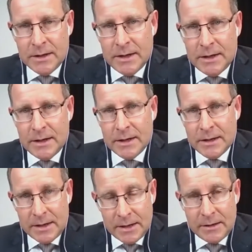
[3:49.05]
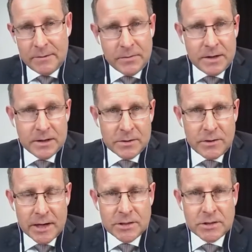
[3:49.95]
And here, the
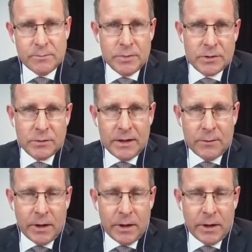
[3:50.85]
interaction between